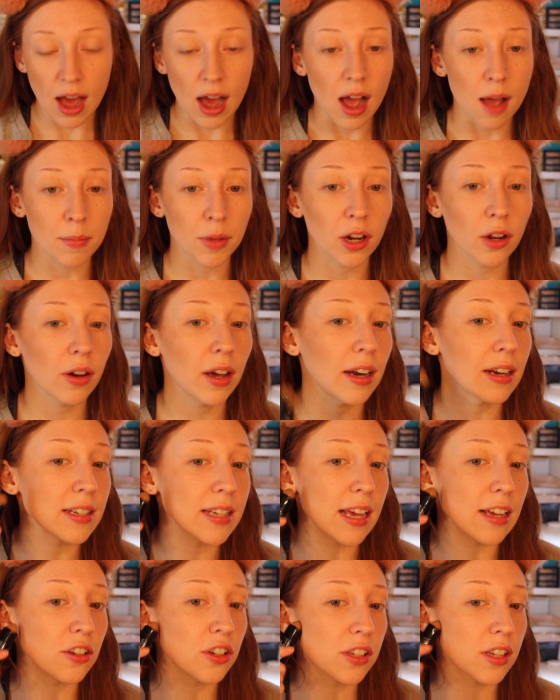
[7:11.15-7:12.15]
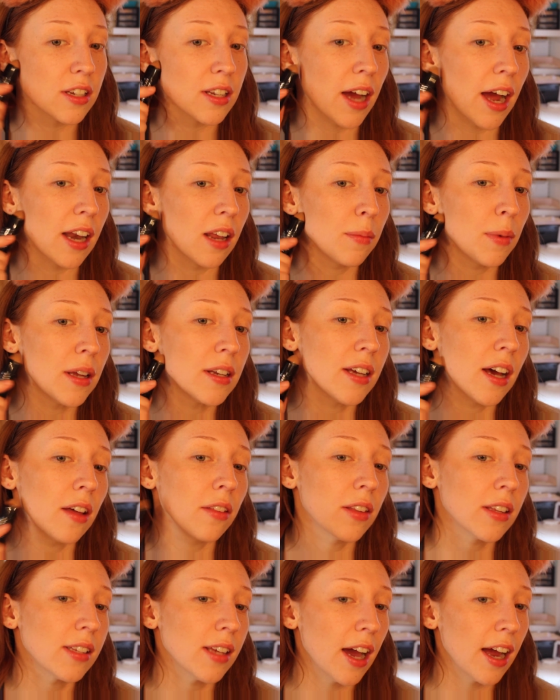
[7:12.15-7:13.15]
I'm going to go ahead and take just a tiny bit
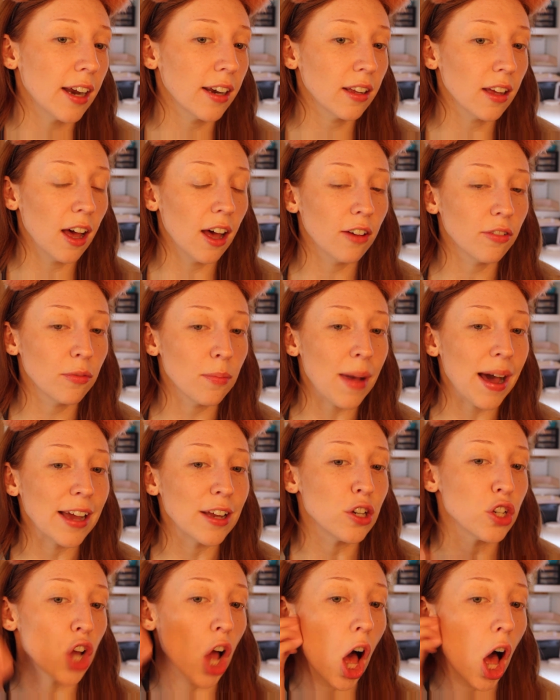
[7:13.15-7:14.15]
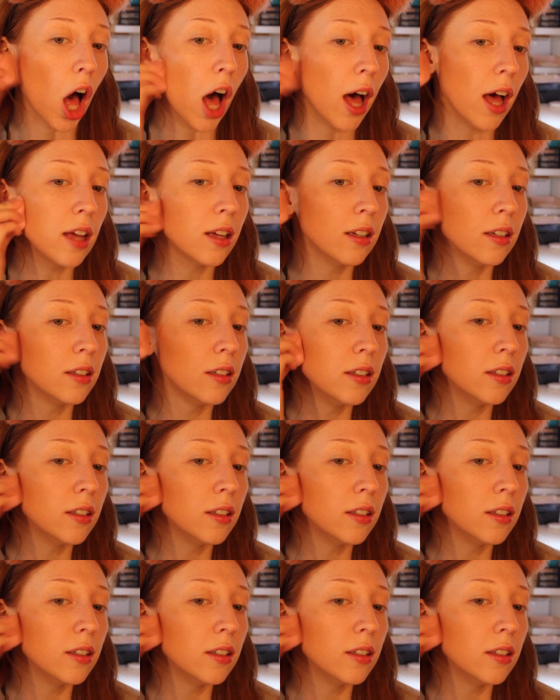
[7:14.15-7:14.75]
down the side of my jaw,